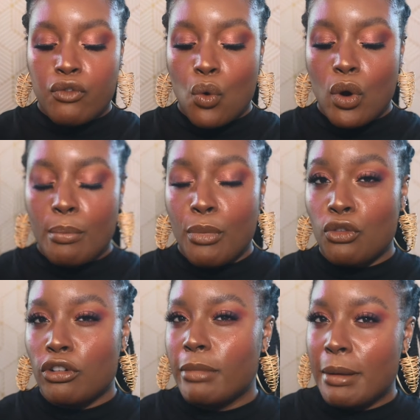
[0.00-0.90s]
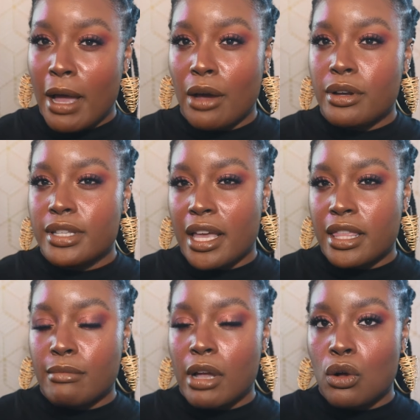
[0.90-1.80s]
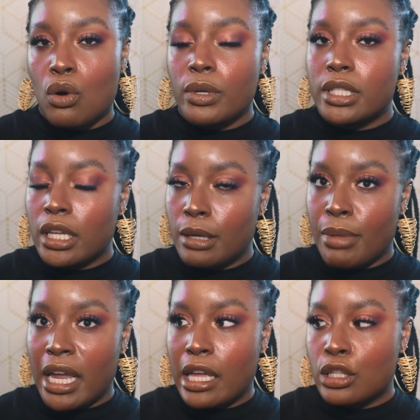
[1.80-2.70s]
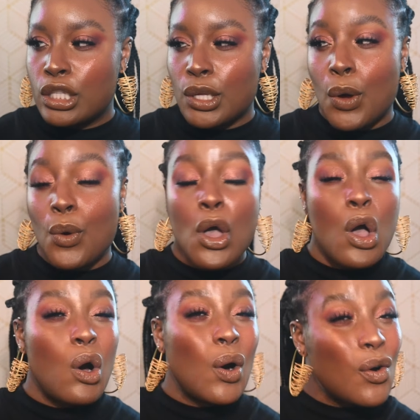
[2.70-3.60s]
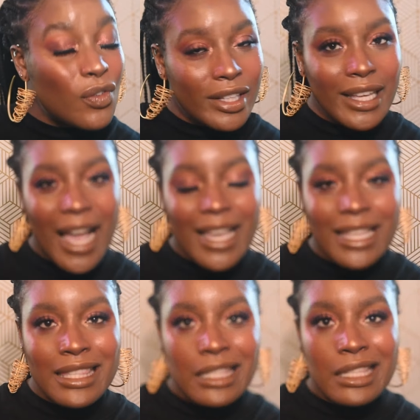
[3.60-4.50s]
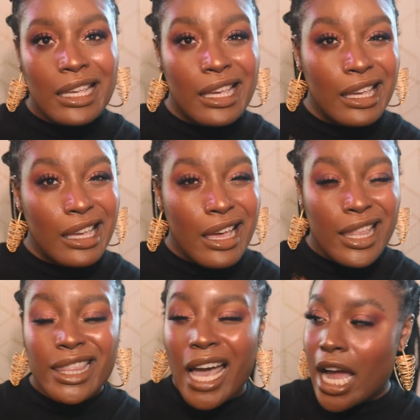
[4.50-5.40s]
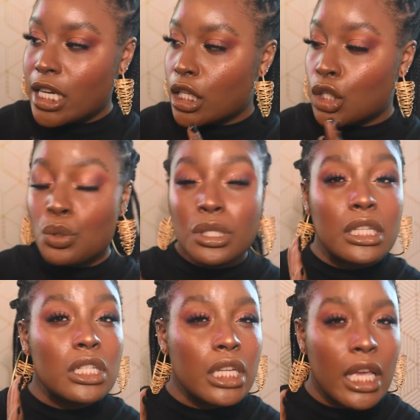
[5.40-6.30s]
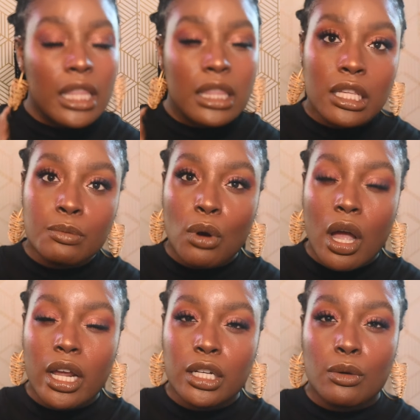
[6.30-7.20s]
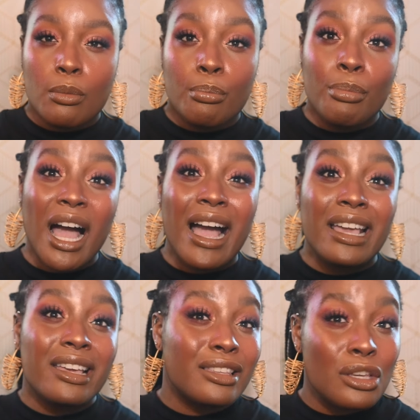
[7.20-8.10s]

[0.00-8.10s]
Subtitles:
For both of my powders, I think my goal was to hit pan, so hopefully I can see that usage in this product by,